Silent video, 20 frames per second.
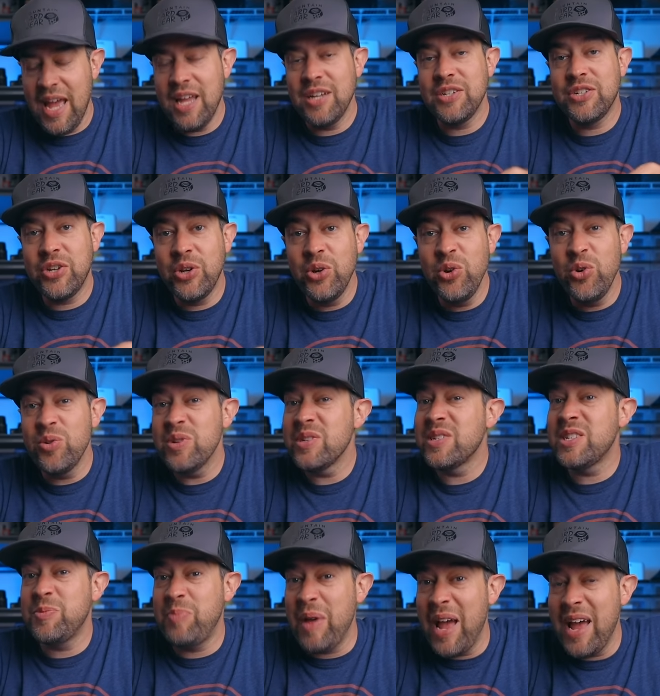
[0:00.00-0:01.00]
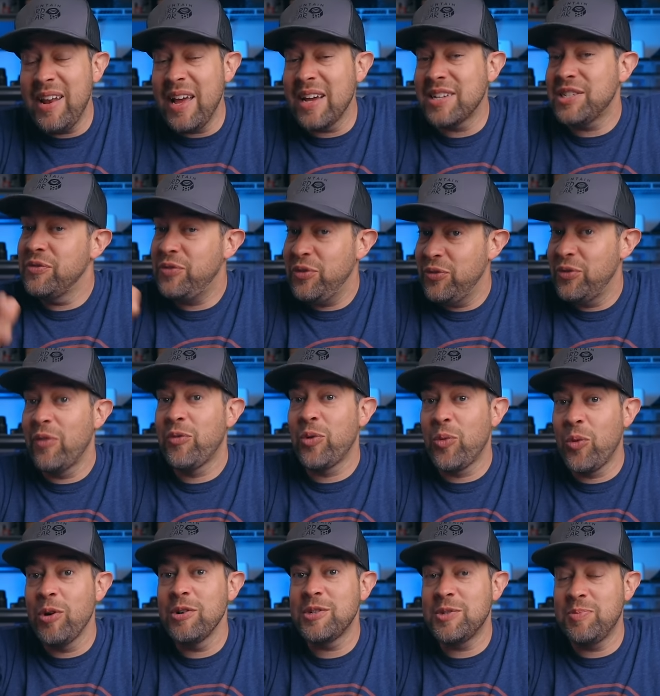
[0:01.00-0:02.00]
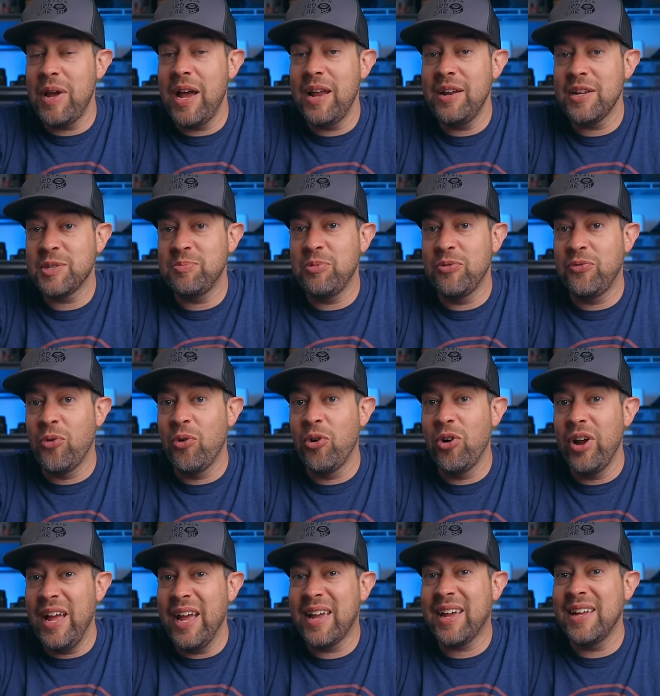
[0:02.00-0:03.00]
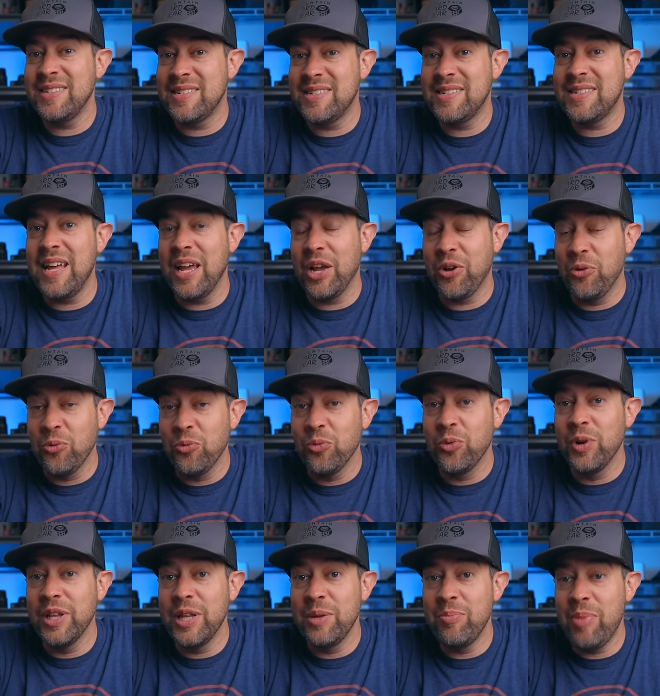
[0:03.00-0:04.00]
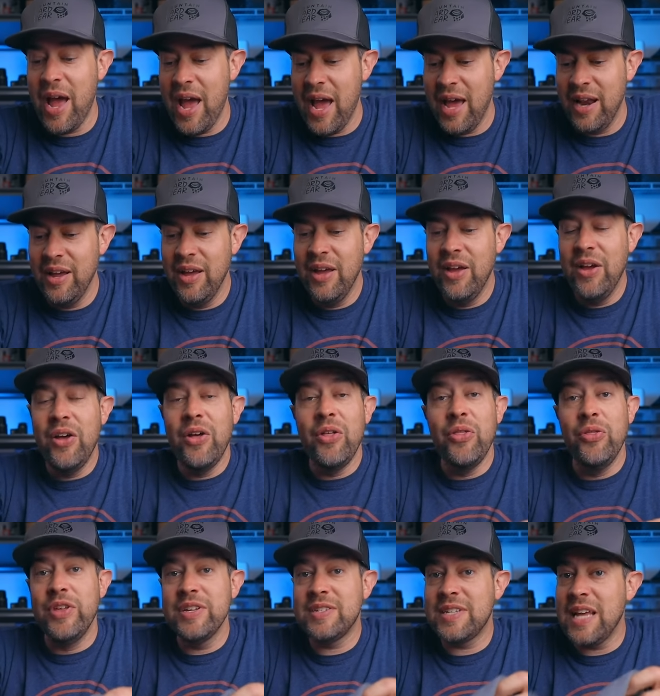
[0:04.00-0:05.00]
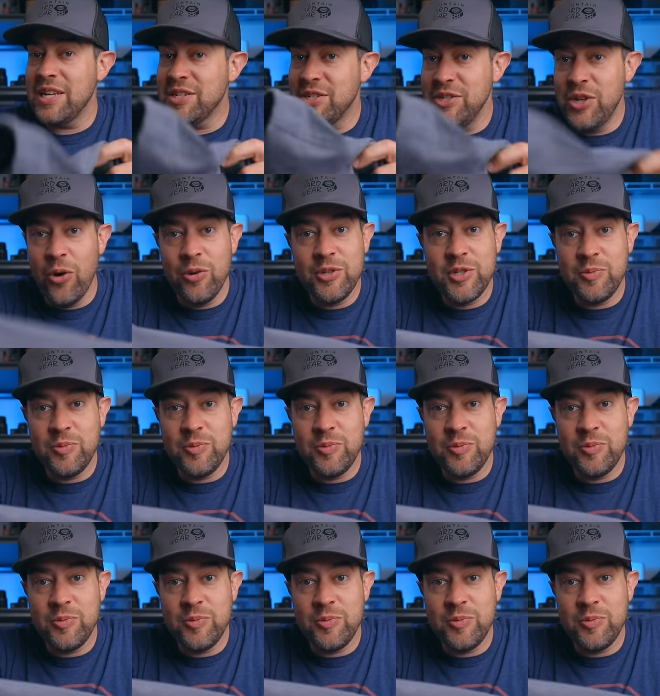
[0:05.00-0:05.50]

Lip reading: And two, spandex, if you've ever wore spandex before, it can stink really bad. This has no